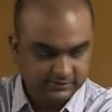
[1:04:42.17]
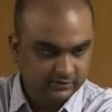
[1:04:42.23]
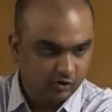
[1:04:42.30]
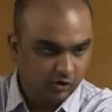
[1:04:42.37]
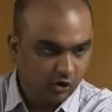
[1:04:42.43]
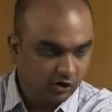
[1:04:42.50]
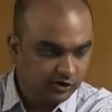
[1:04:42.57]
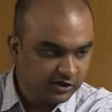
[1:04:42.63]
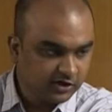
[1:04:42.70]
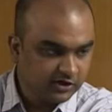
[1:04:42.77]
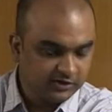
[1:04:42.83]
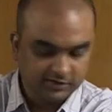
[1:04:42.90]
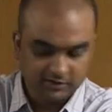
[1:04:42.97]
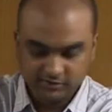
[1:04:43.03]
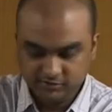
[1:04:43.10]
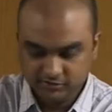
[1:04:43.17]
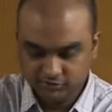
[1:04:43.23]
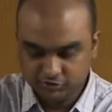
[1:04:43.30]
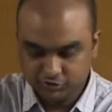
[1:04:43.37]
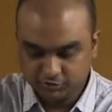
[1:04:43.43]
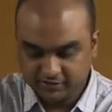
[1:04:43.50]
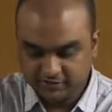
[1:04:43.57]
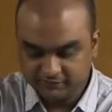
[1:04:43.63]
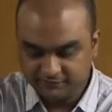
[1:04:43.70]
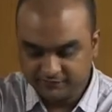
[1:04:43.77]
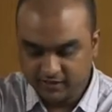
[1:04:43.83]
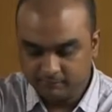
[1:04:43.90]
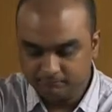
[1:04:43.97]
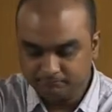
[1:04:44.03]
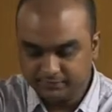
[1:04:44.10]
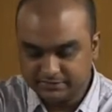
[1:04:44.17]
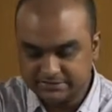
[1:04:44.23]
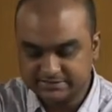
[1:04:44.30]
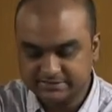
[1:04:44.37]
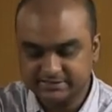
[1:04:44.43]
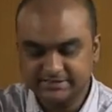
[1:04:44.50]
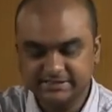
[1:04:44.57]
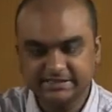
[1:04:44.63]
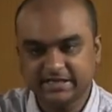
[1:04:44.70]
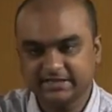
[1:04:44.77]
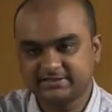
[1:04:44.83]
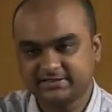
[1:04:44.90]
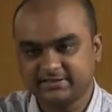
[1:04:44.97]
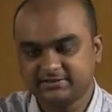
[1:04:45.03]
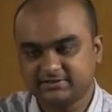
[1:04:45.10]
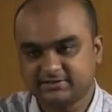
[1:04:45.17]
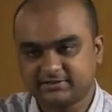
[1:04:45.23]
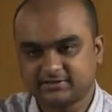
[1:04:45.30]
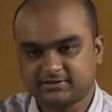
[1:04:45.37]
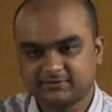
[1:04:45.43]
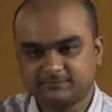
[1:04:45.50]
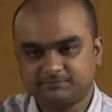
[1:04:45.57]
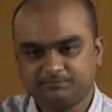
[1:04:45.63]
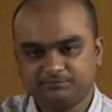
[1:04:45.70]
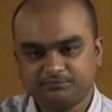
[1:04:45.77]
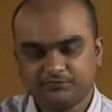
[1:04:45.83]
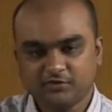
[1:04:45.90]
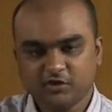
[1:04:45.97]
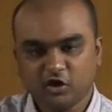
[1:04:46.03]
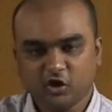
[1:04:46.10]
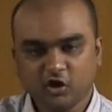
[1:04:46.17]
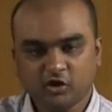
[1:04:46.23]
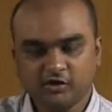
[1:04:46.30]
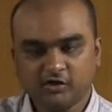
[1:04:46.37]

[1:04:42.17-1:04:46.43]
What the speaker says: ordered to give compulsory license, to